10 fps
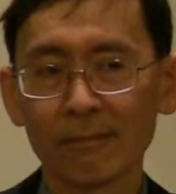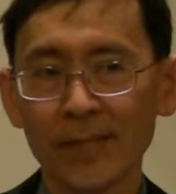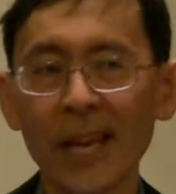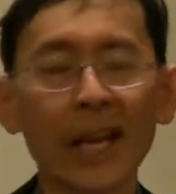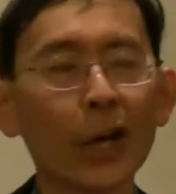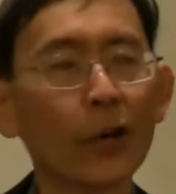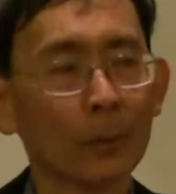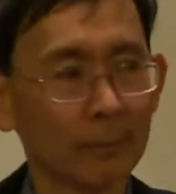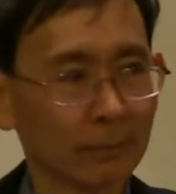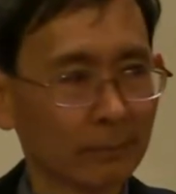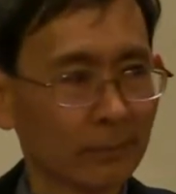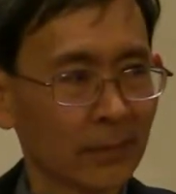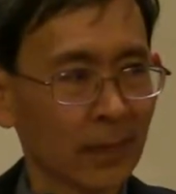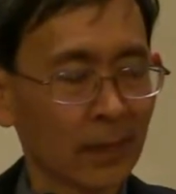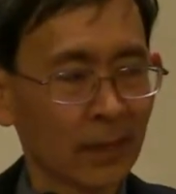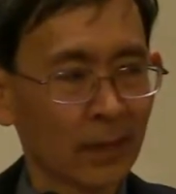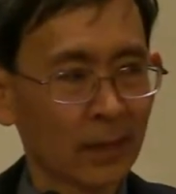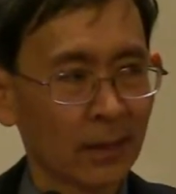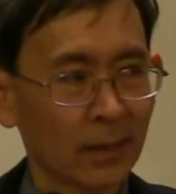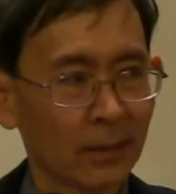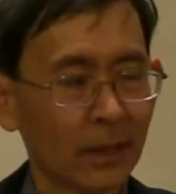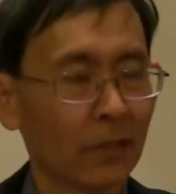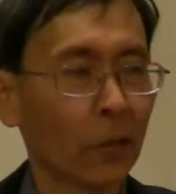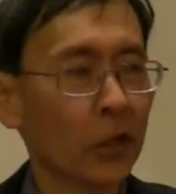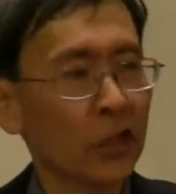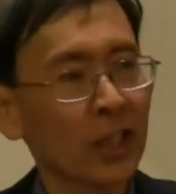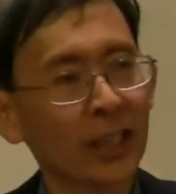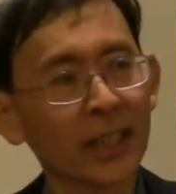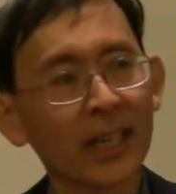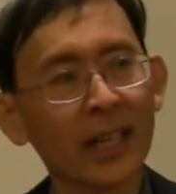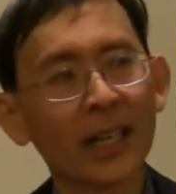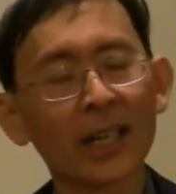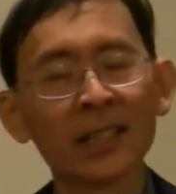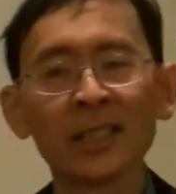He had hope. But unfortunately,